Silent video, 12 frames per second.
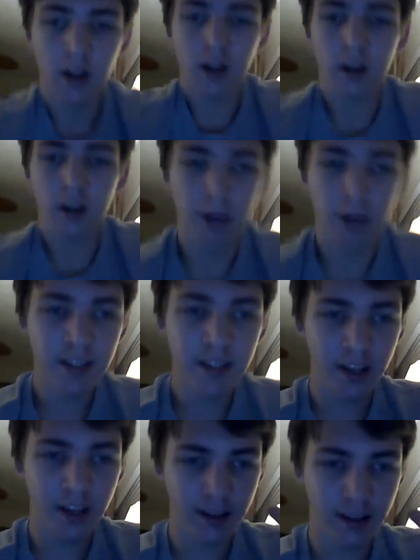But
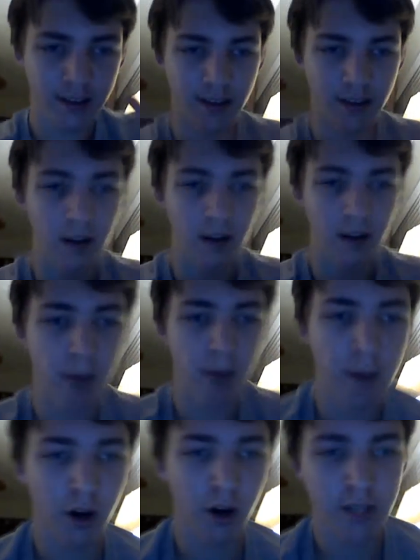Batman
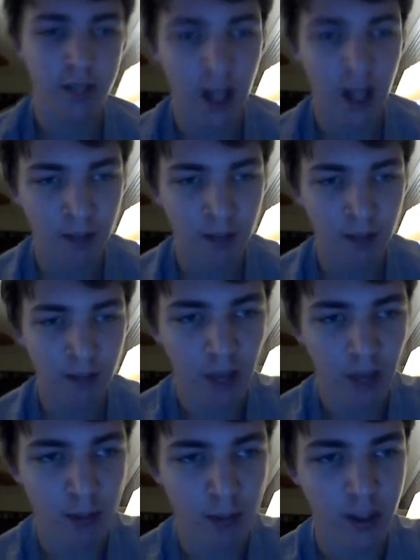Arkham Asylum,
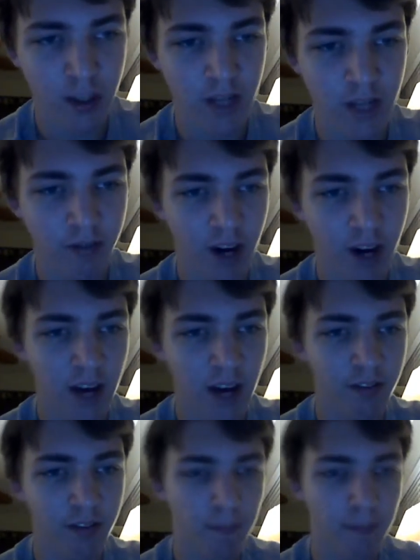8.75.
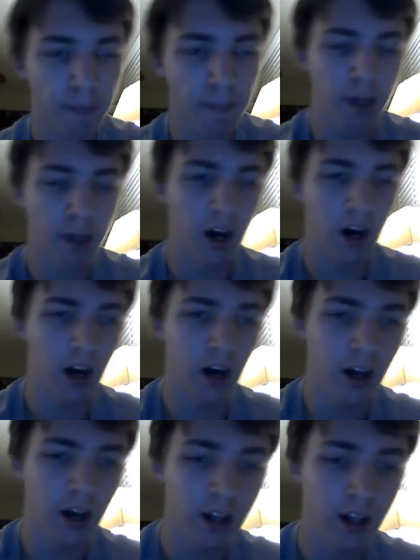
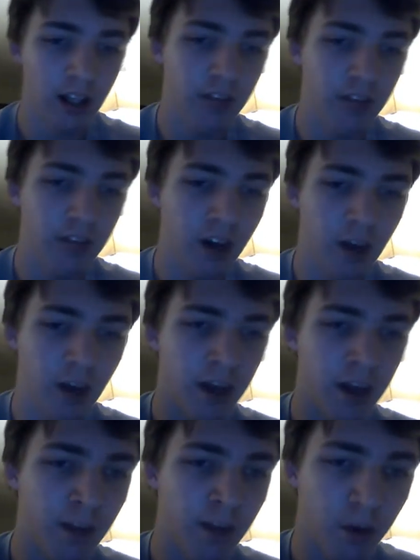Leave a
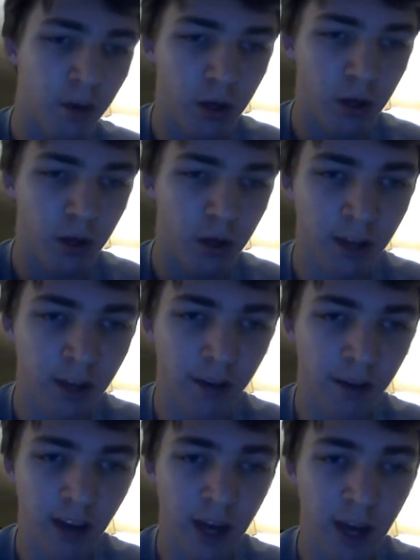comment about what you think about the
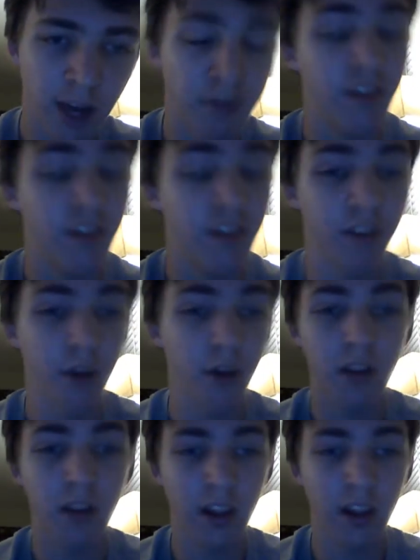game. If you disagree with
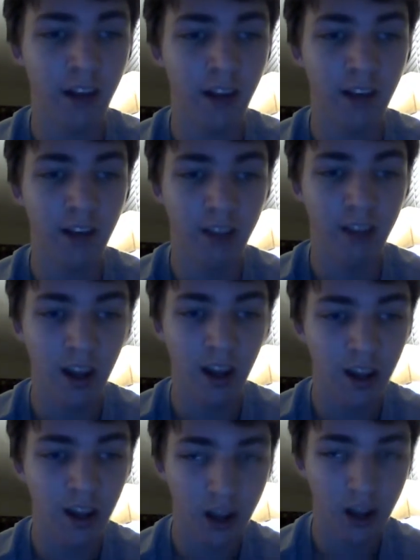anything that I said,
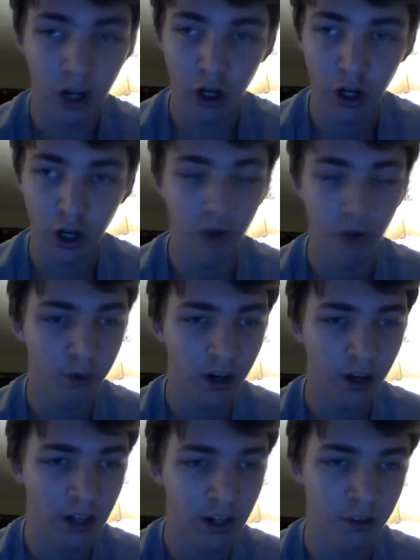go for it.
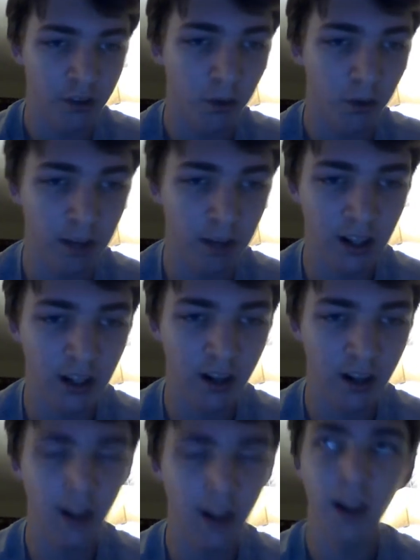It is your opinion.
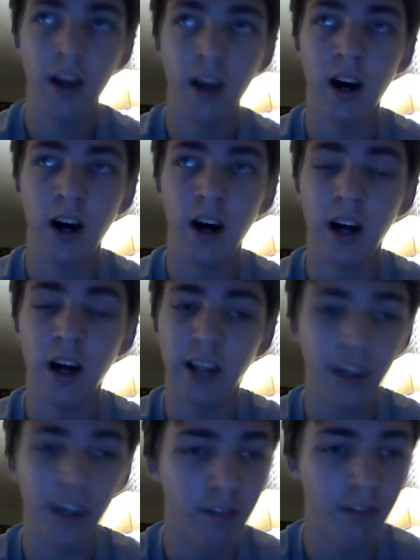
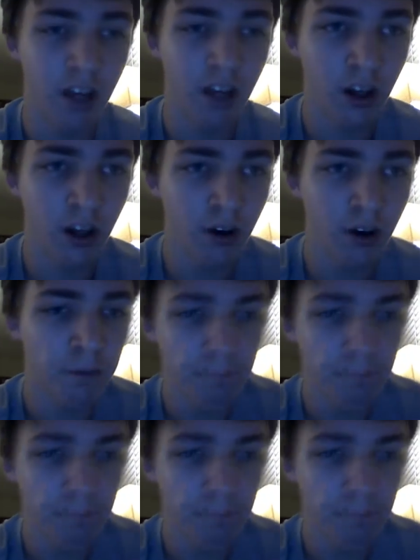Like the video.